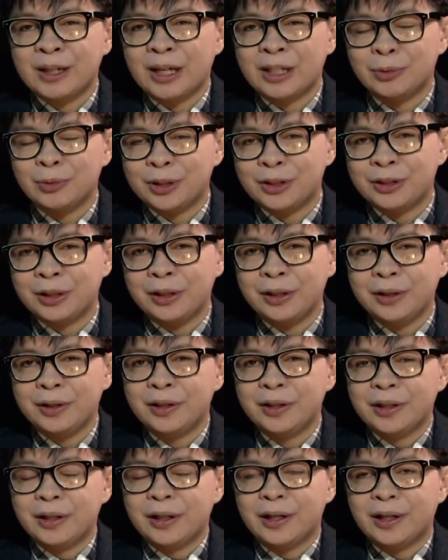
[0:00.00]
as we say,
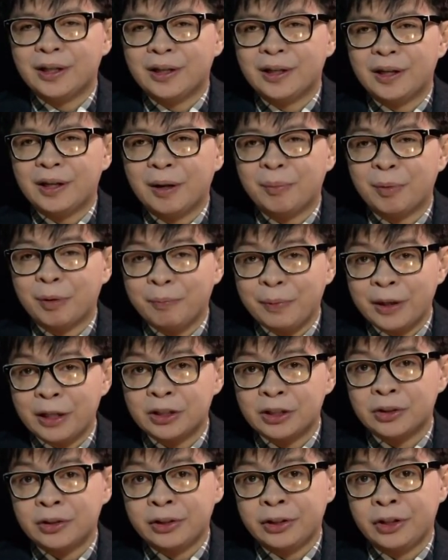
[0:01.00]
a
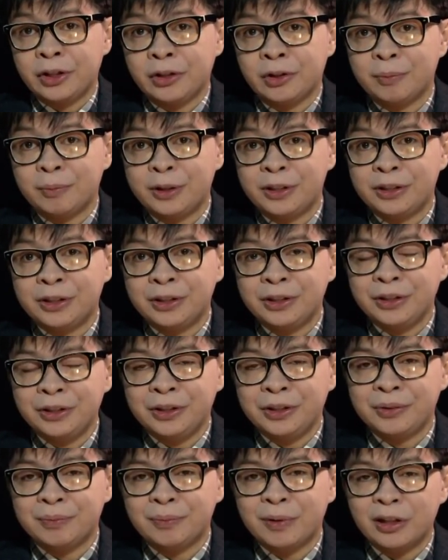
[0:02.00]
professor in a
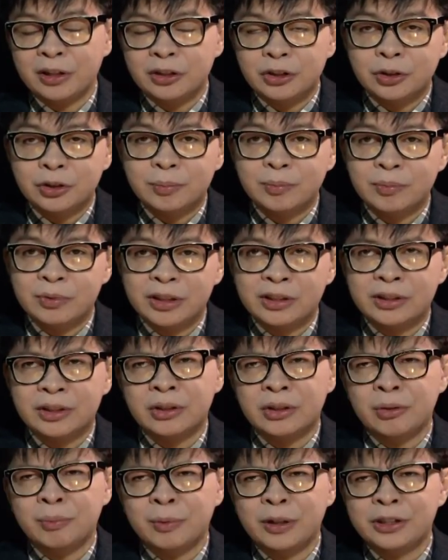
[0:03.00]
university in Belgium, that's
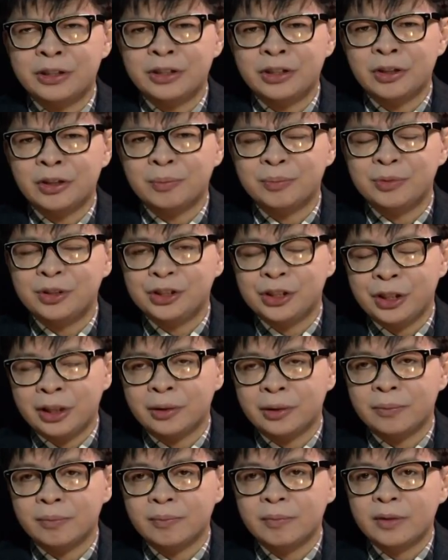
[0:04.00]
the University of
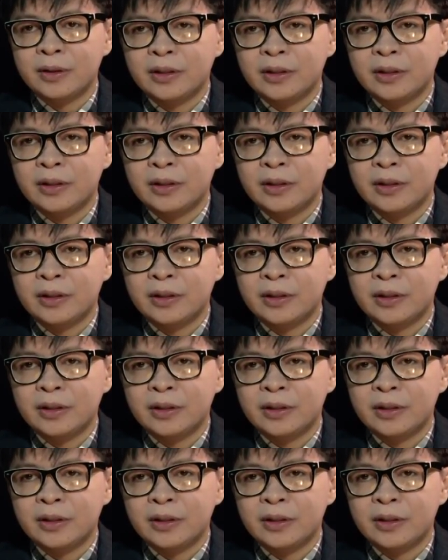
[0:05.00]
Gent.